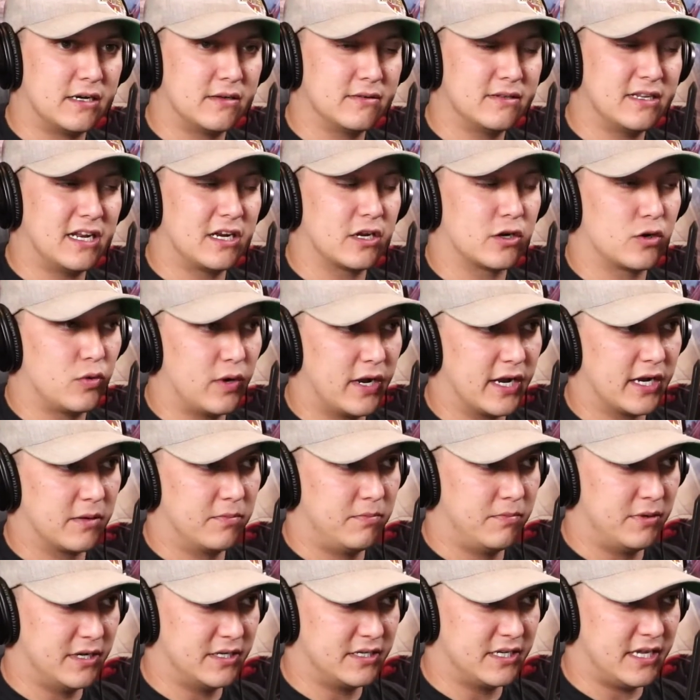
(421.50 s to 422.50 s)
a quick,
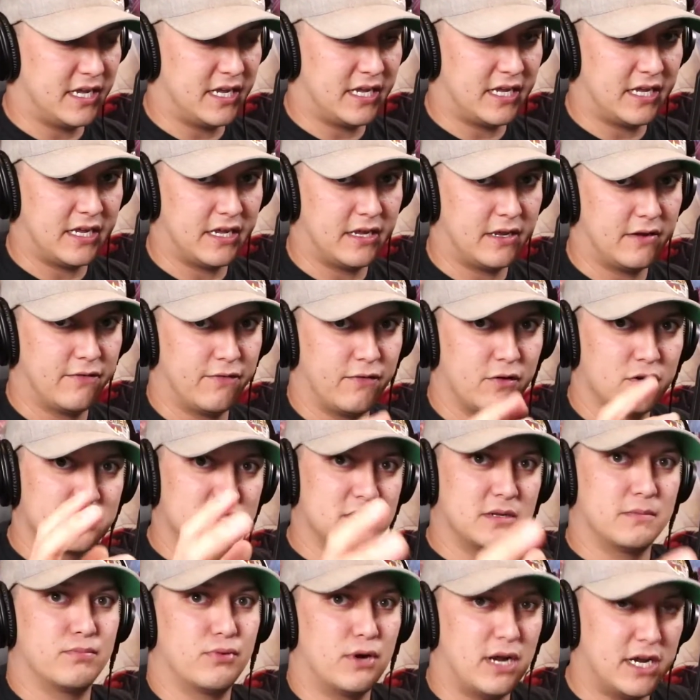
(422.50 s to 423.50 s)
but a first
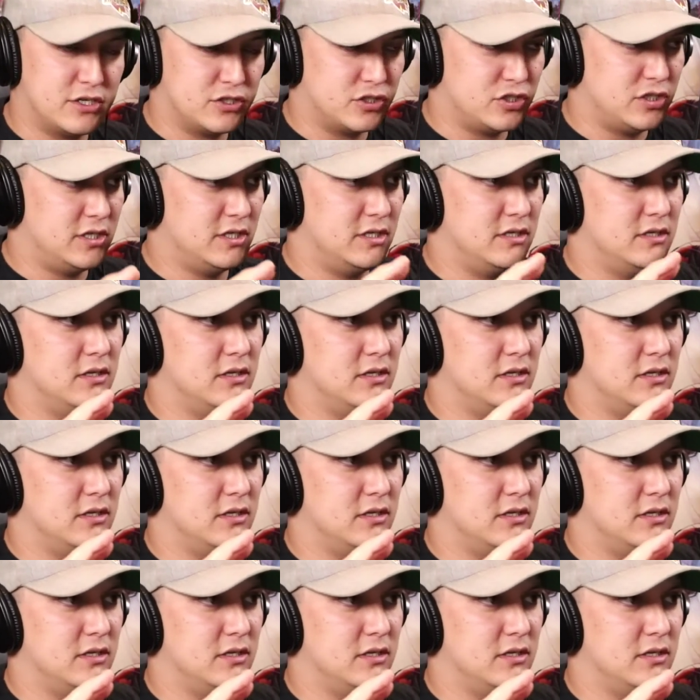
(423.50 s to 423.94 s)
impression.